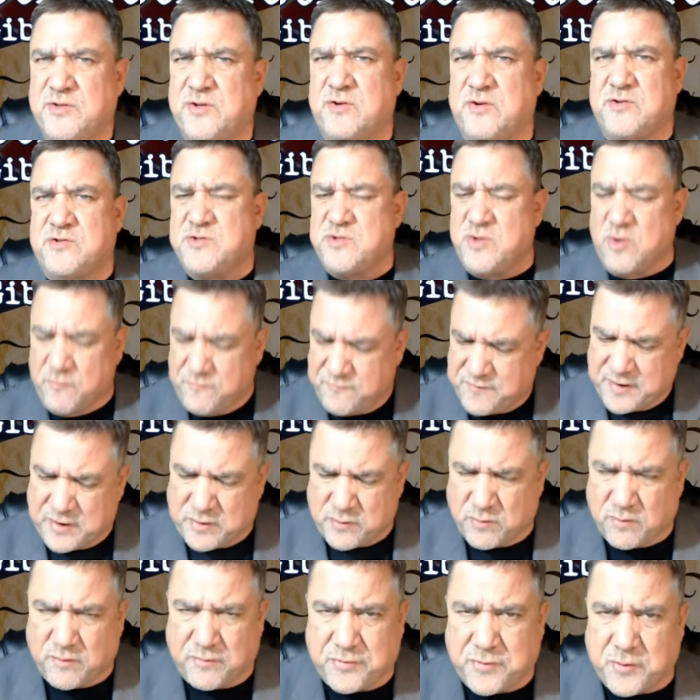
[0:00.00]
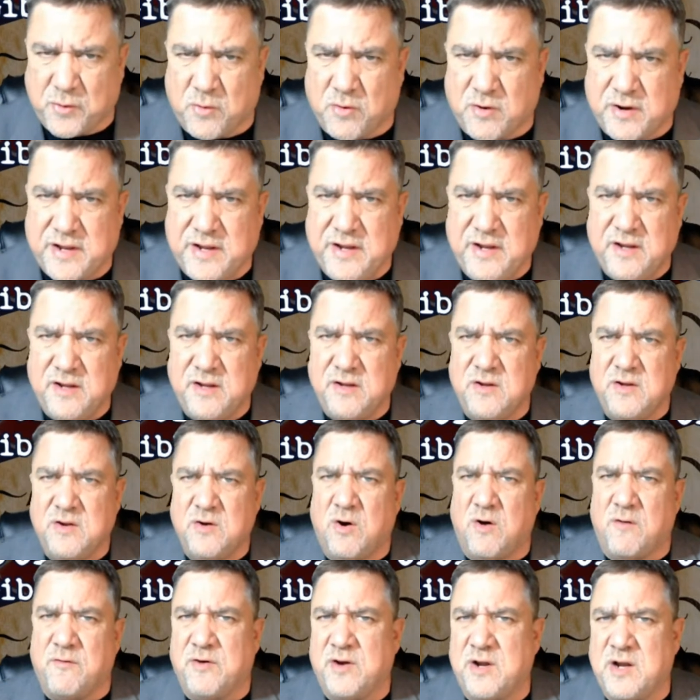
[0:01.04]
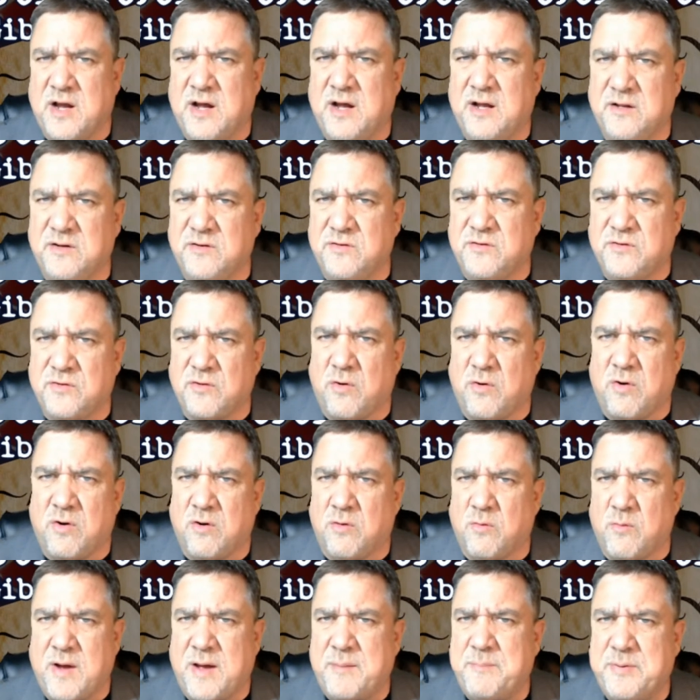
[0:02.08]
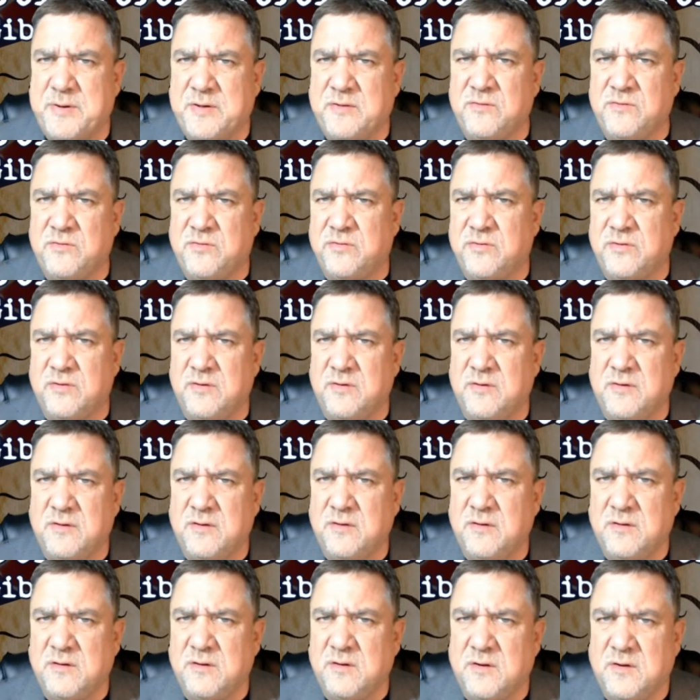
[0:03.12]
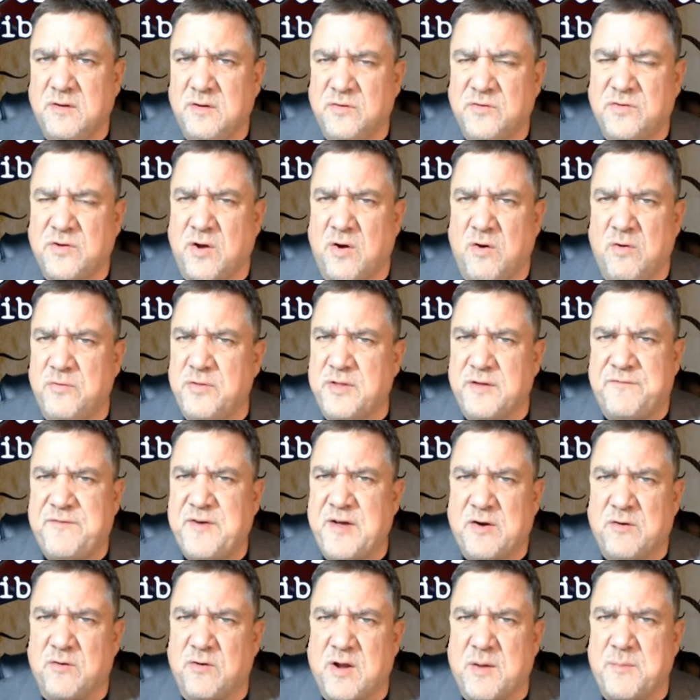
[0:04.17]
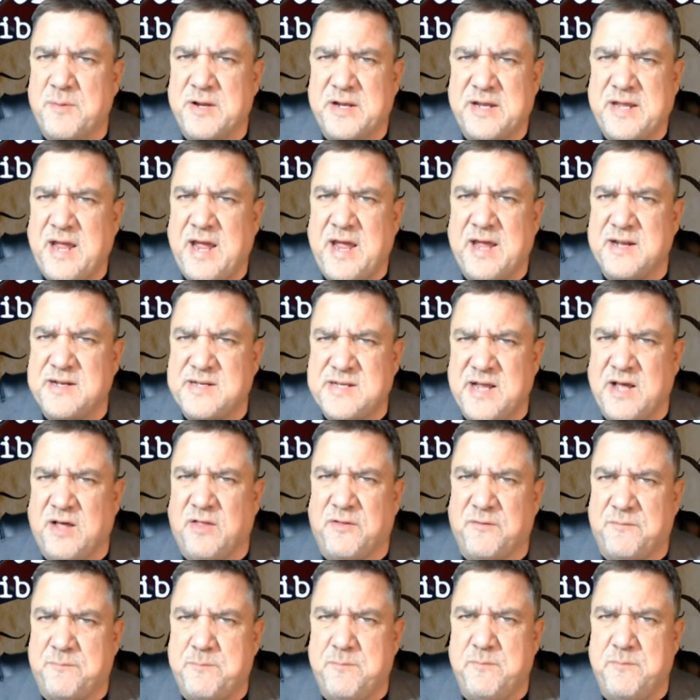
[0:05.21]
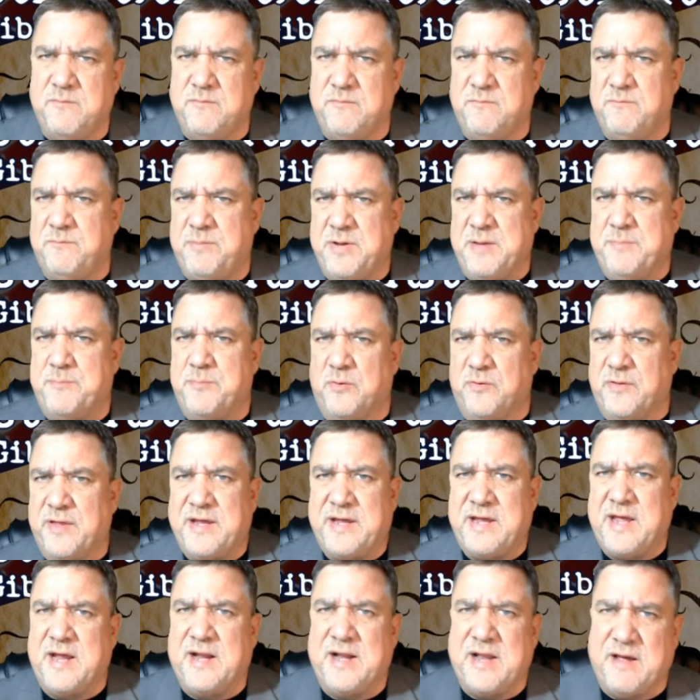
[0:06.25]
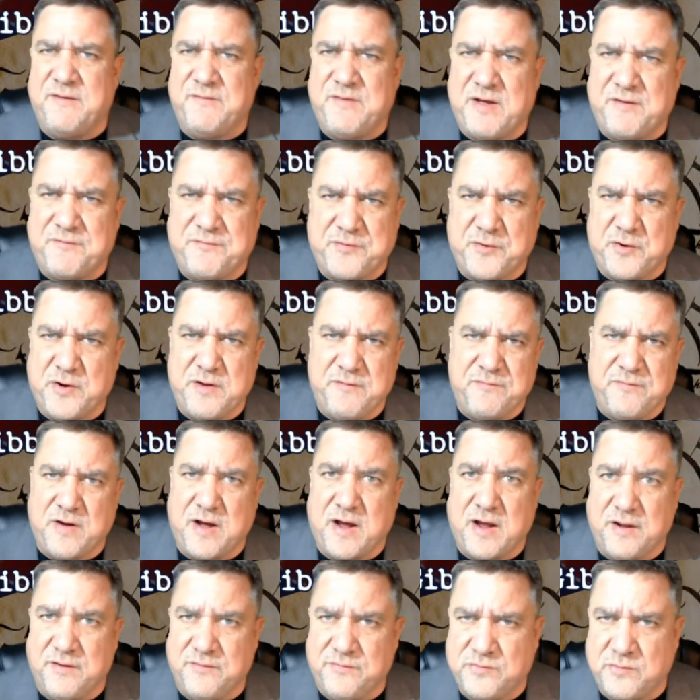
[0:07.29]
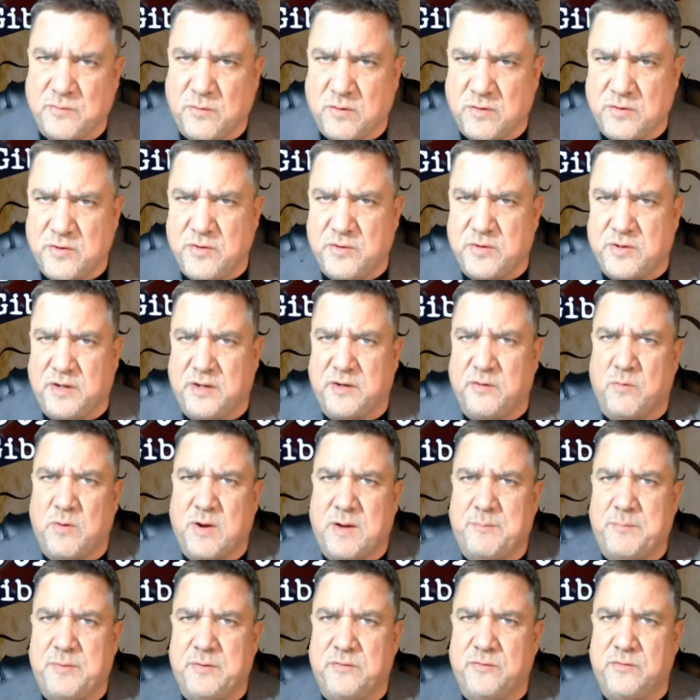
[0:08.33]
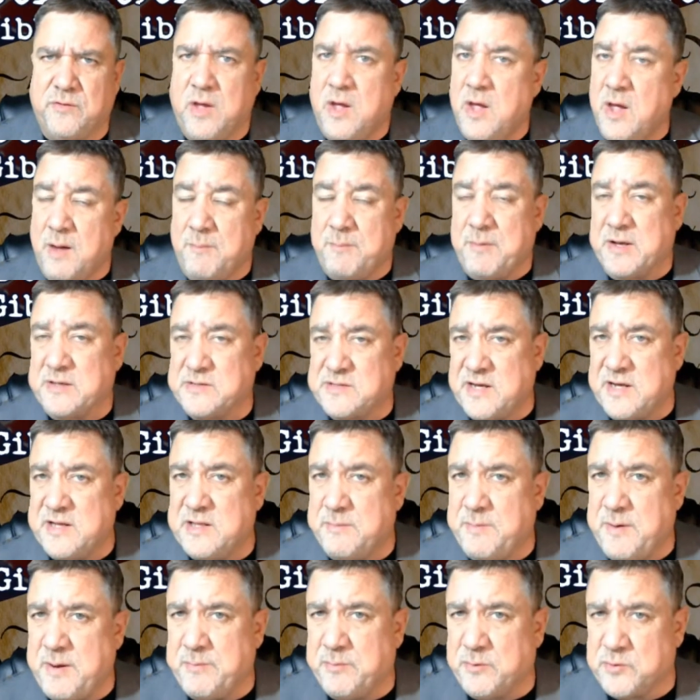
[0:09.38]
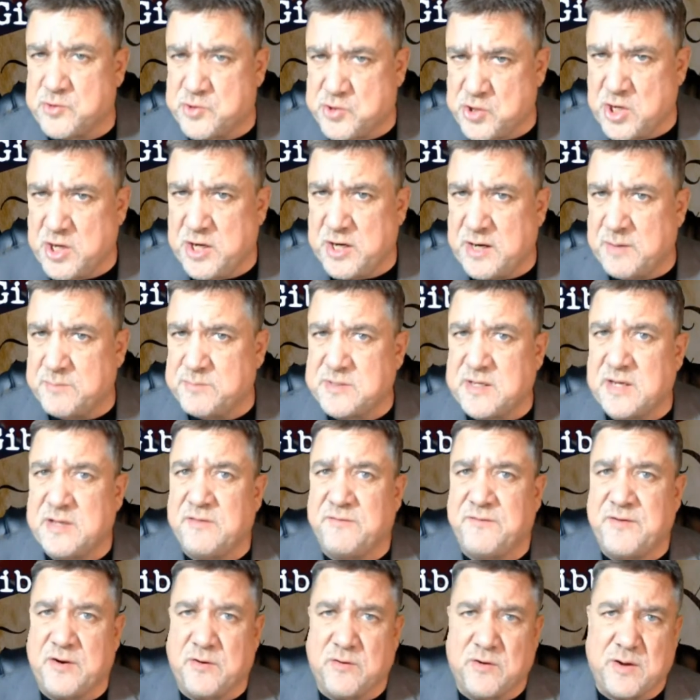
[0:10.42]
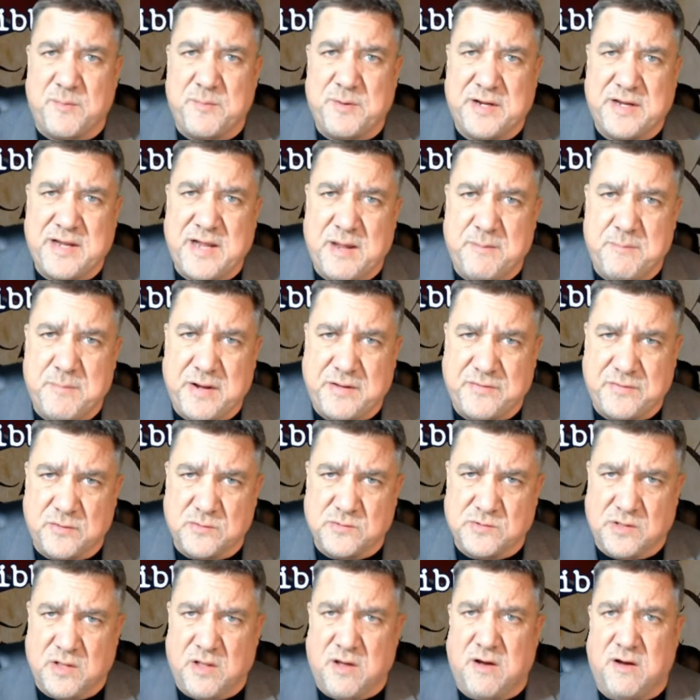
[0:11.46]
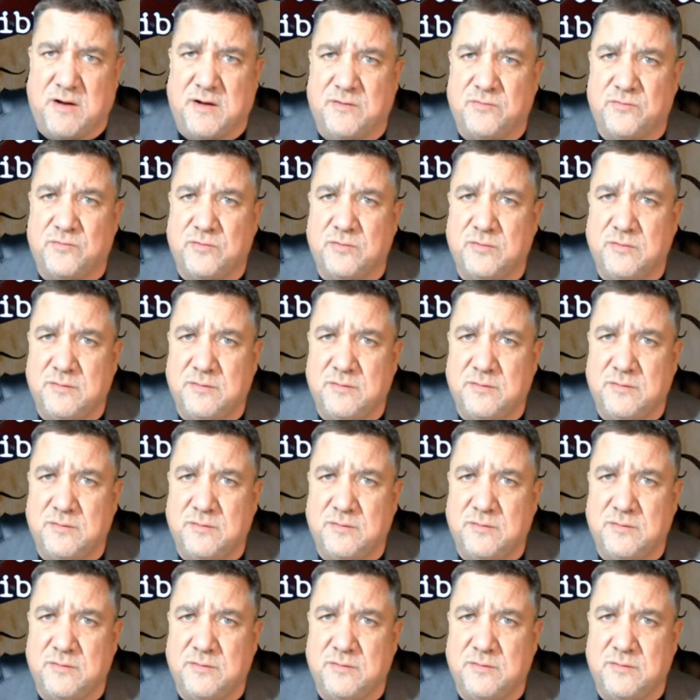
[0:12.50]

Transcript: There's no federal authority over guns or weapons. So the federal government can't tell the people they can't have F-35s or nuclear weapons. I'm not saying the people should. I'm saying the federal government can't make those laws.